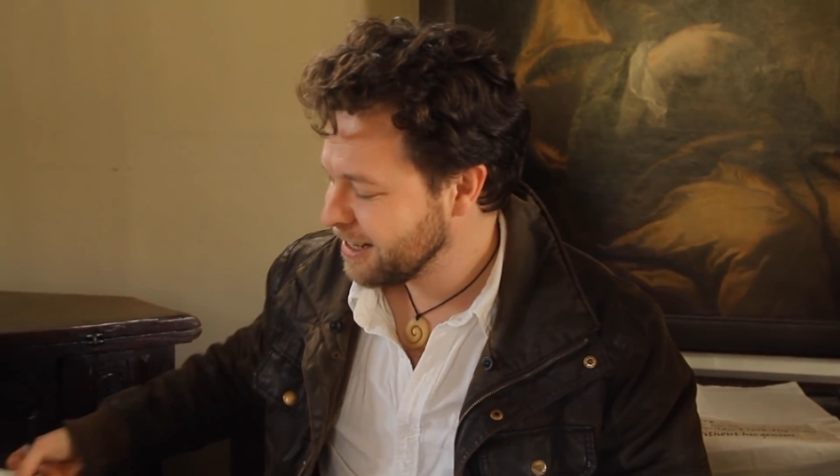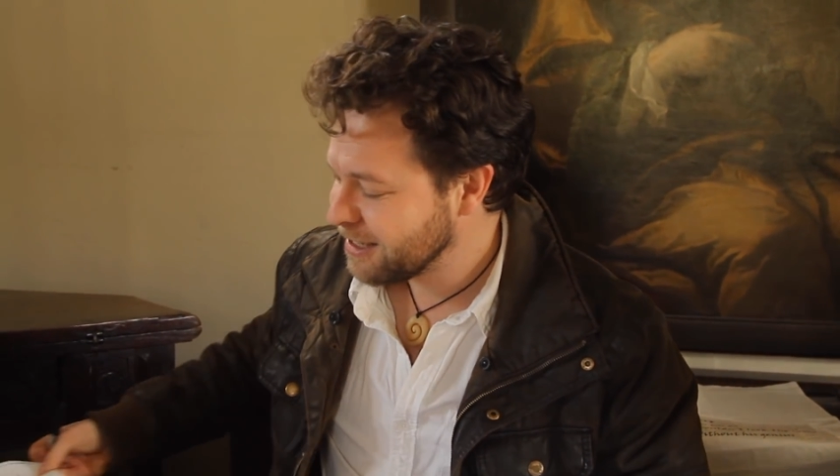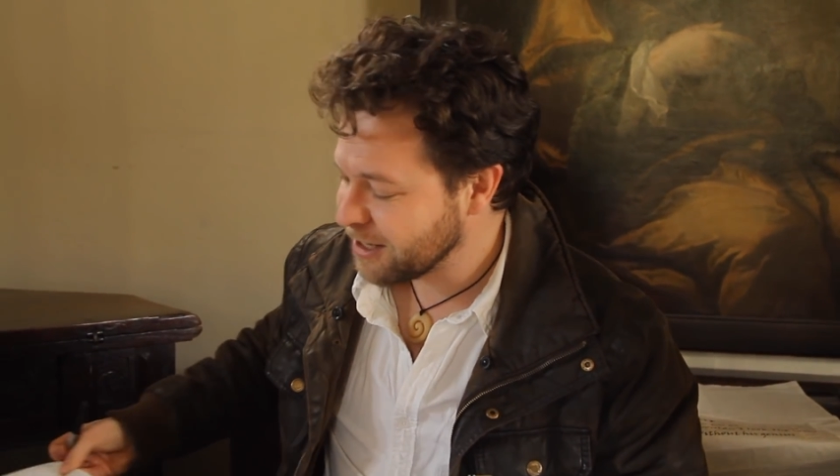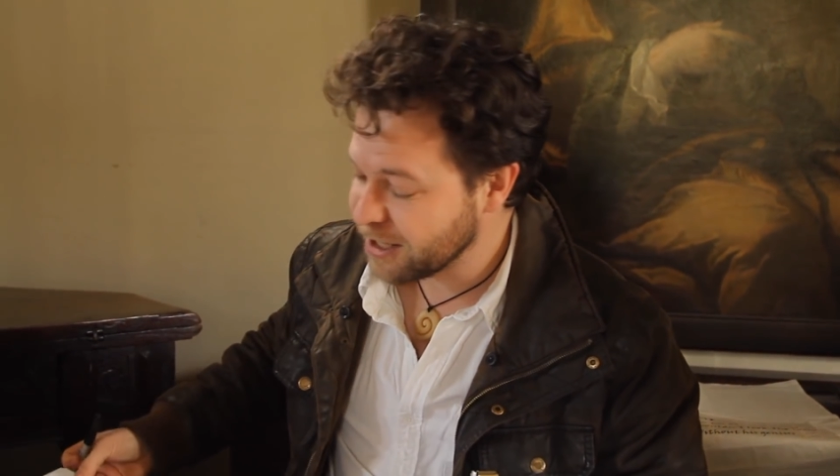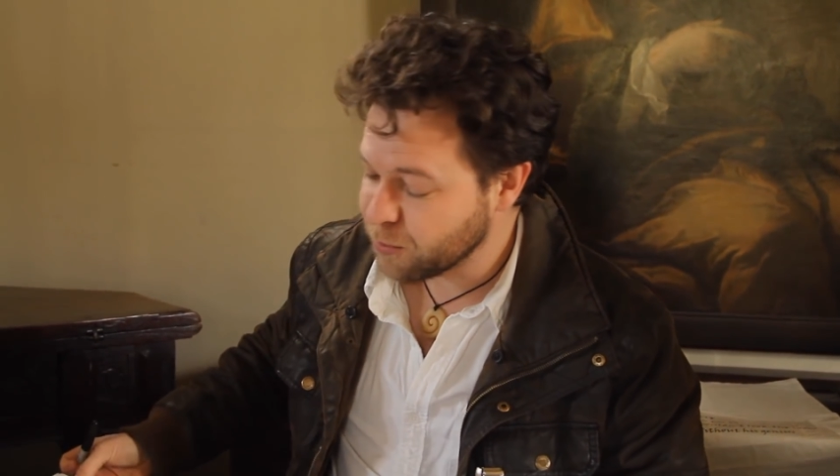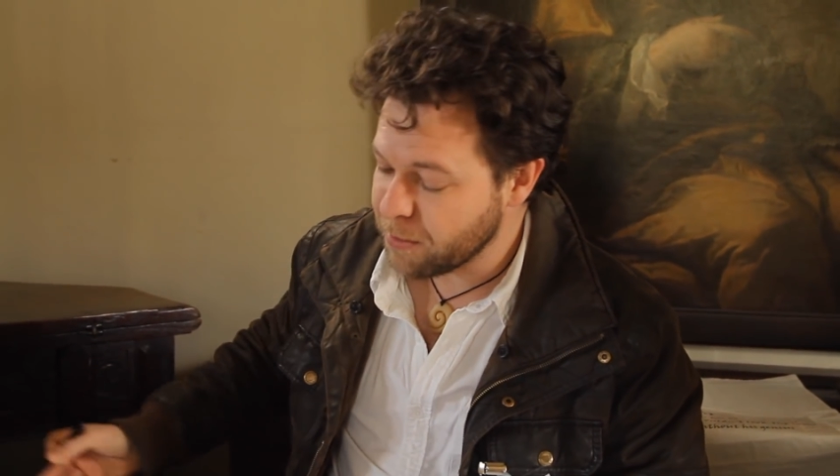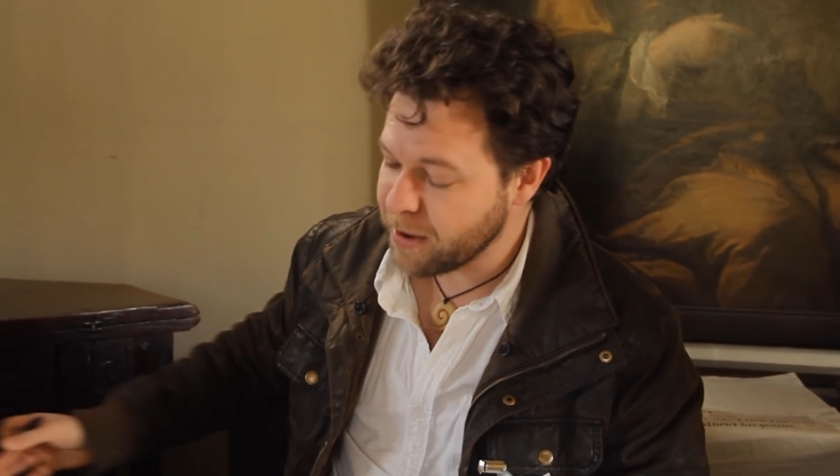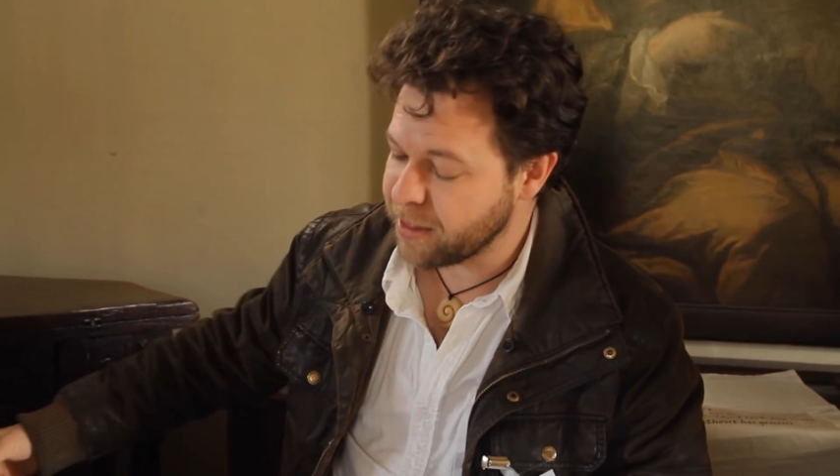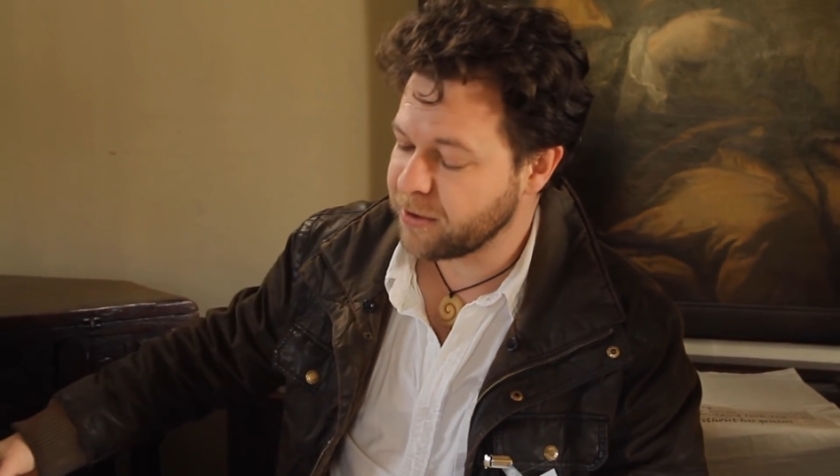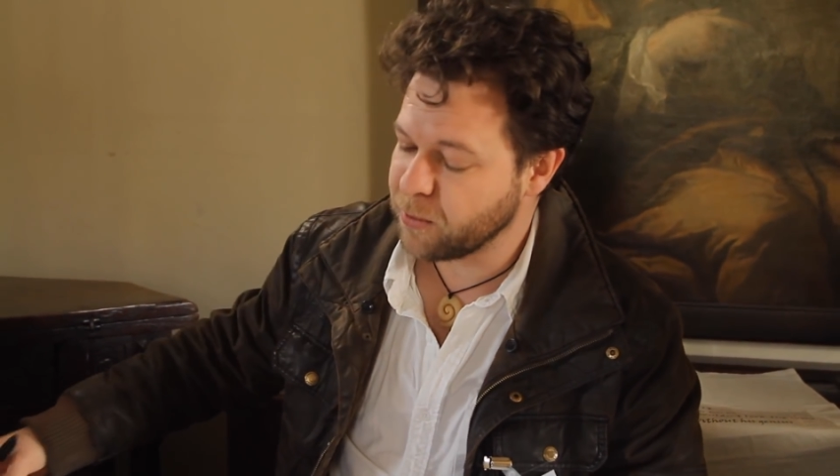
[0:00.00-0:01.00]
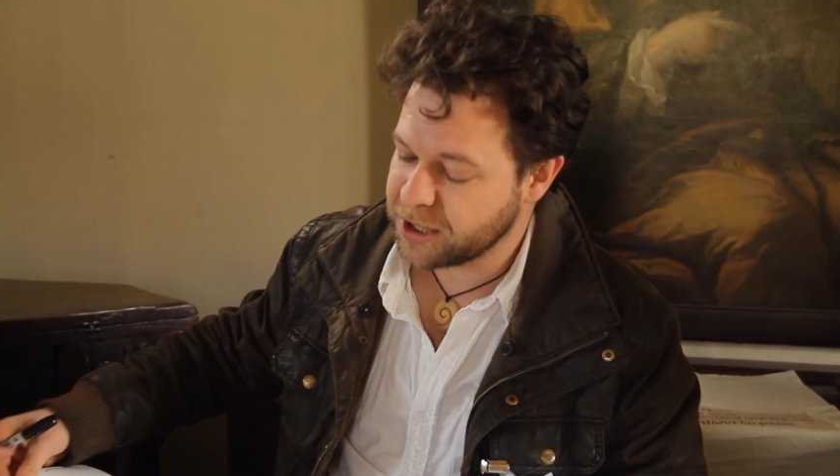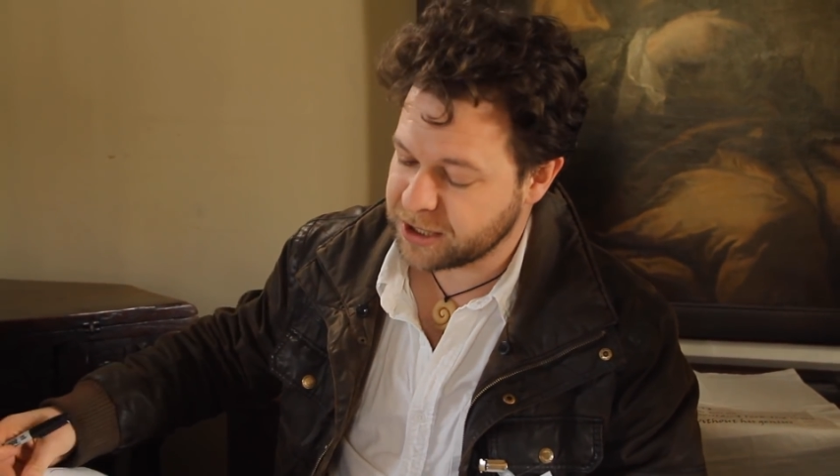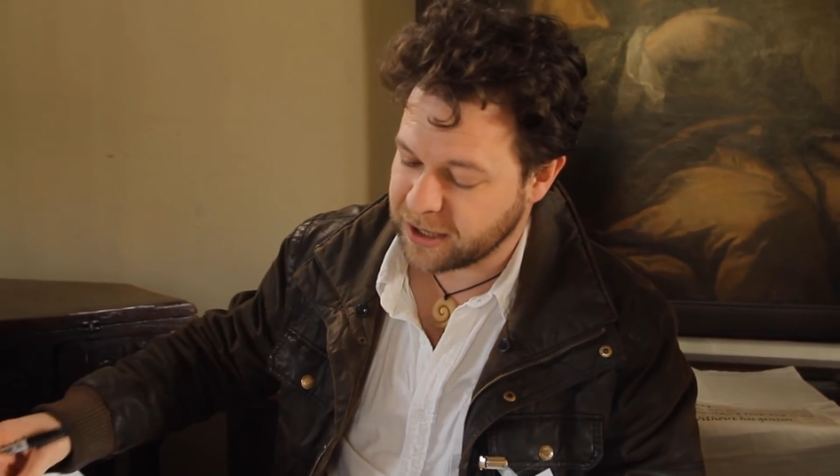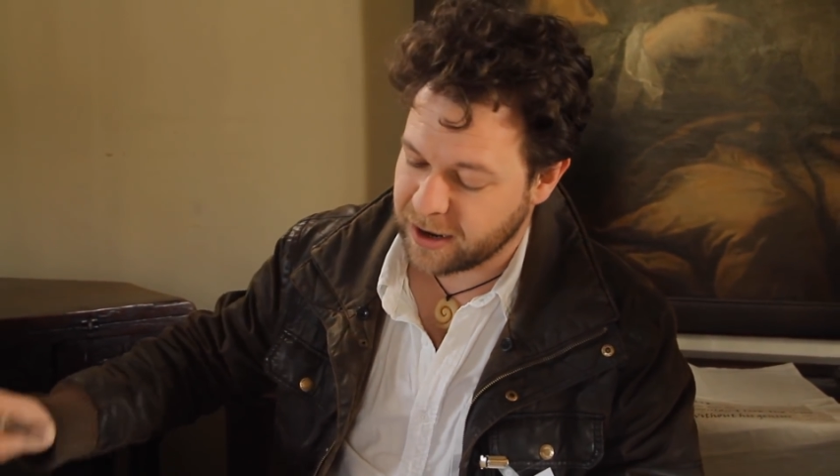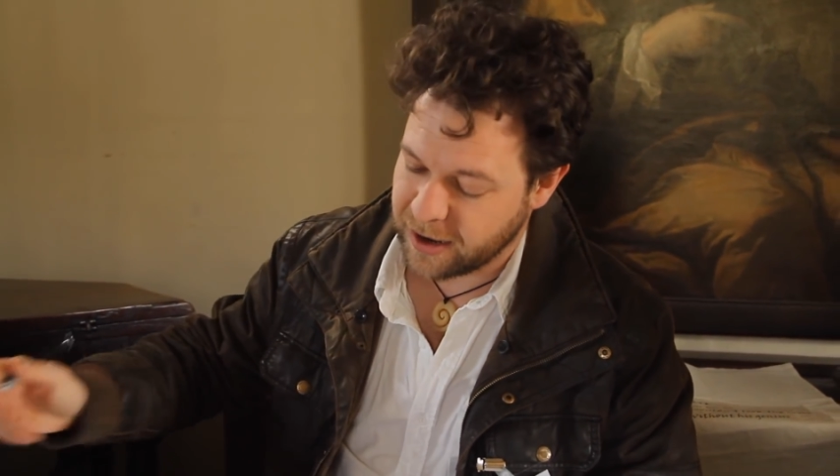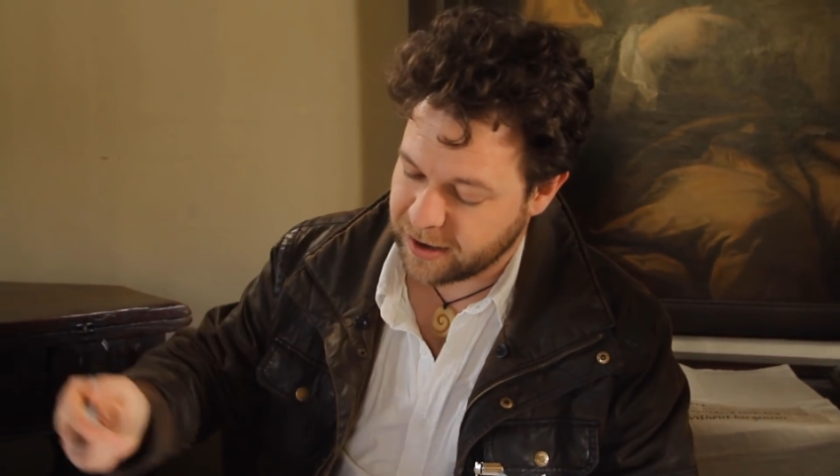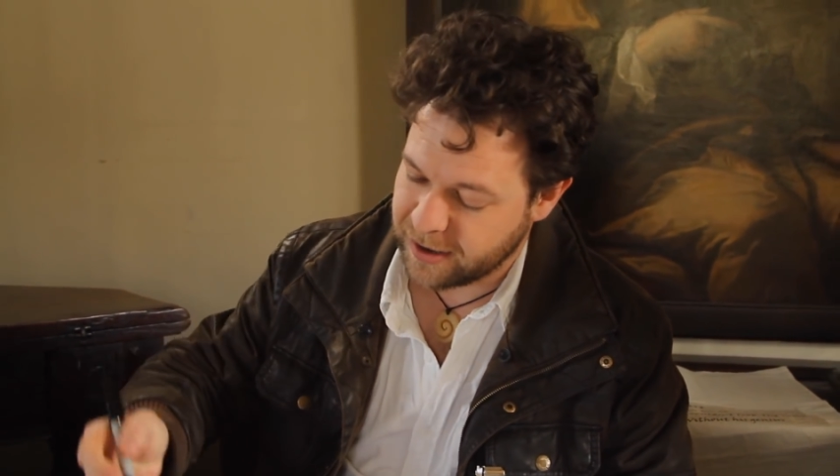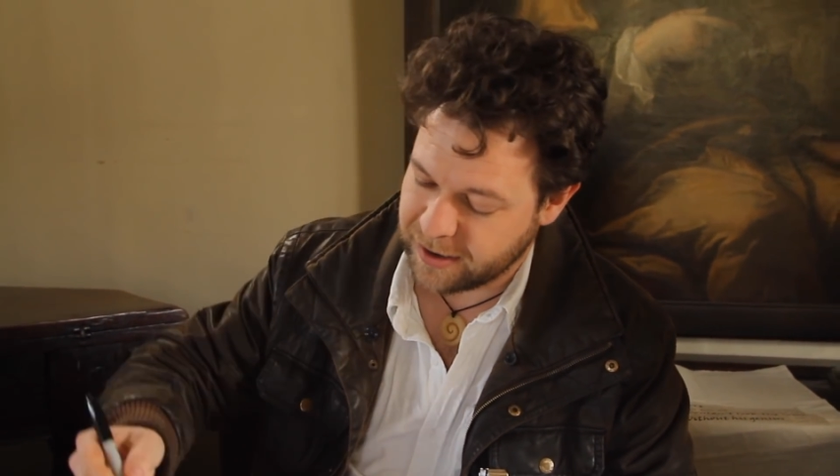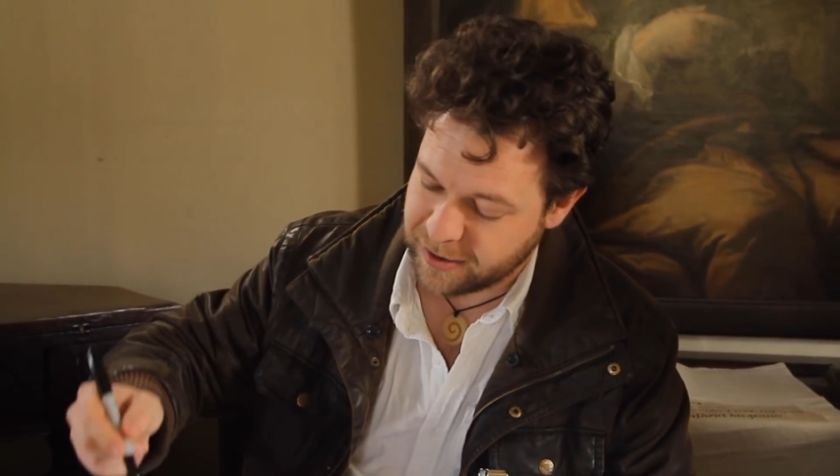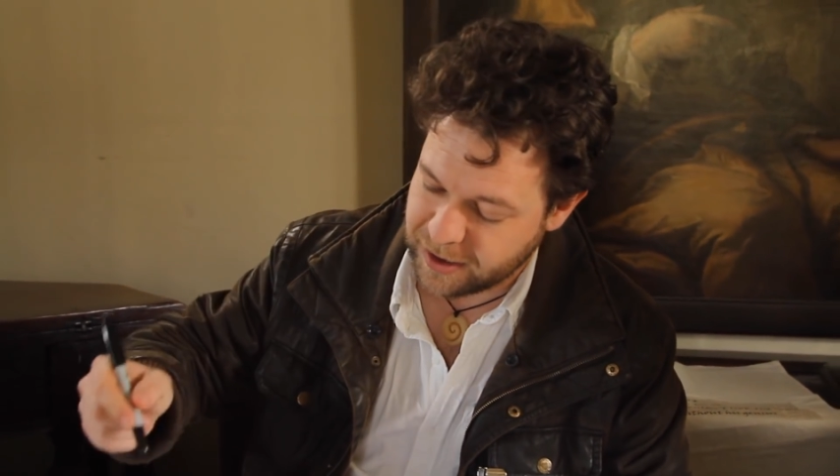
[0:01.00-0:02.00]
So there's one method which
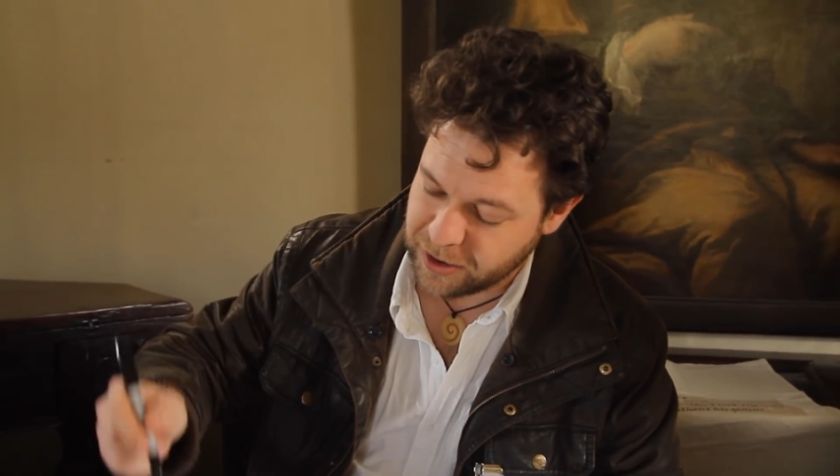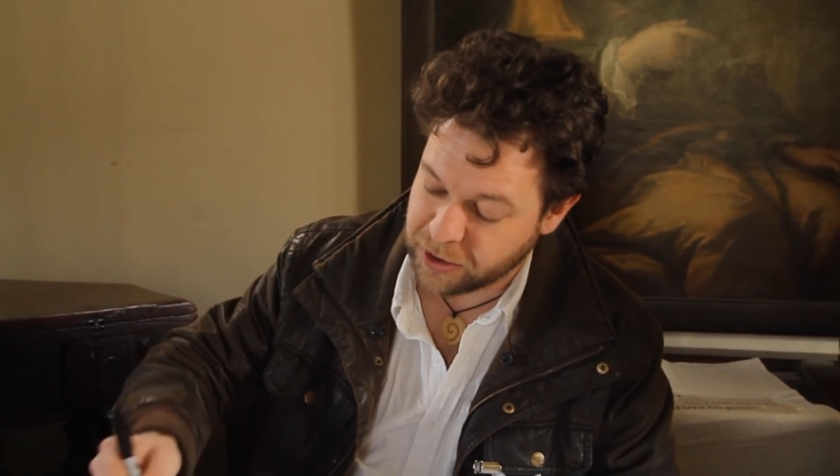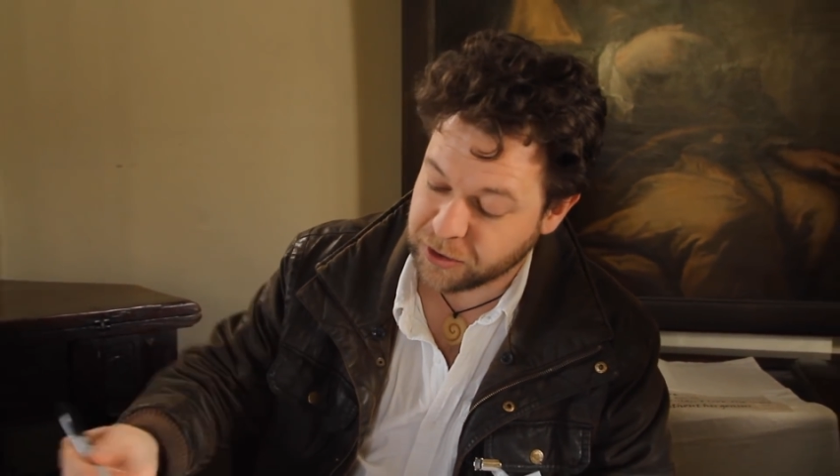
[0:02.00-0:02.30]
you